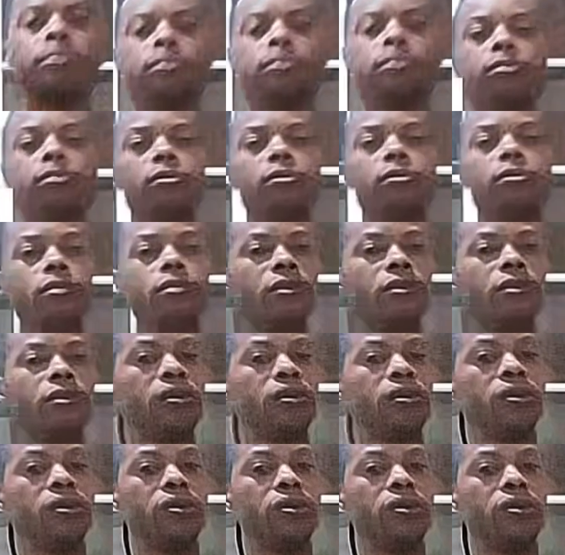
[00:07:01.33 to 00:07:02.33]

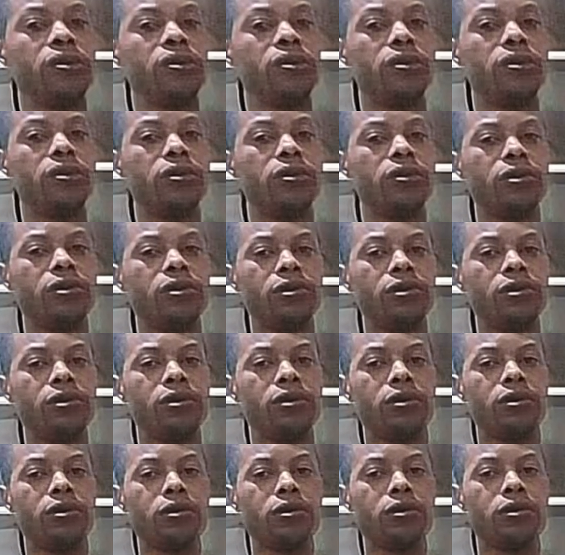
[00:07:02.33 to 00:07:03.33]

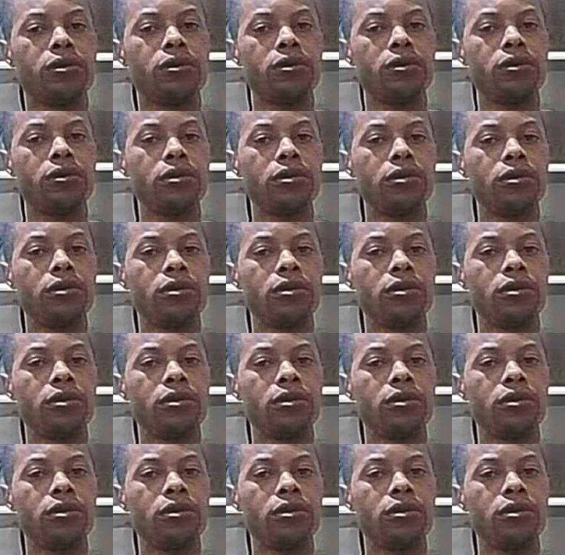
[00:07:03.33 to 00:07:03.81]
(silence)